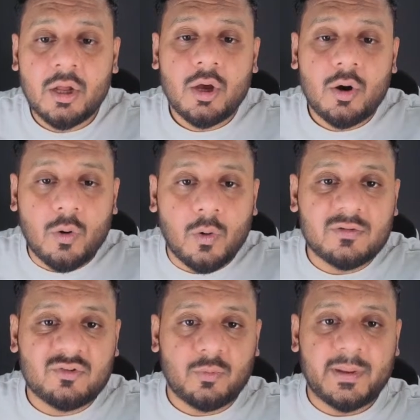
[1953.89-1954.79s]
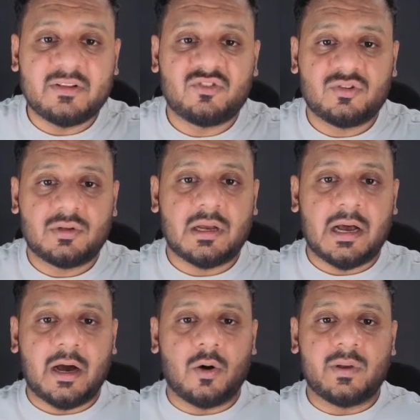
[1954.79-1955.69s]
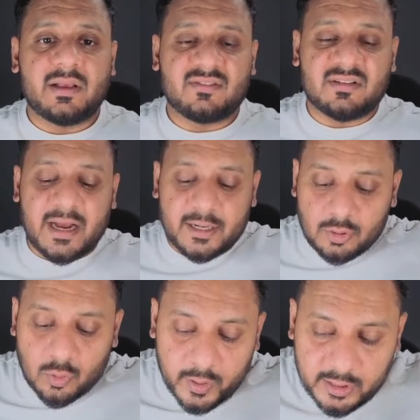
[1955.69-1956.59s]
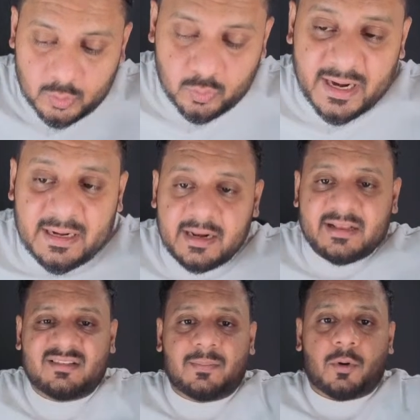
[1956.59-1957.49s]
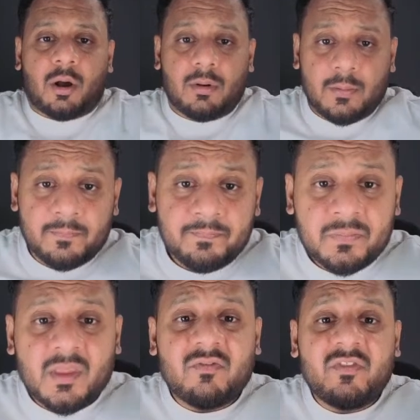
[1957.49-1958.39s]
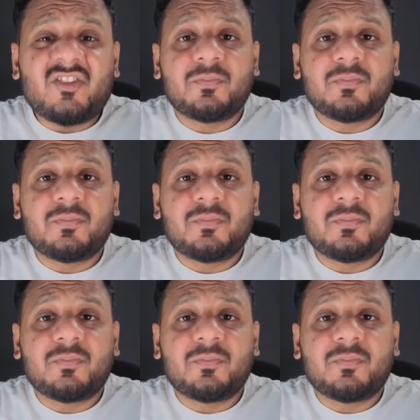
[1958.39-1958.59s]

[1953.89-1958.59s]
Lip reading: Also mention how is that going to address the problem, which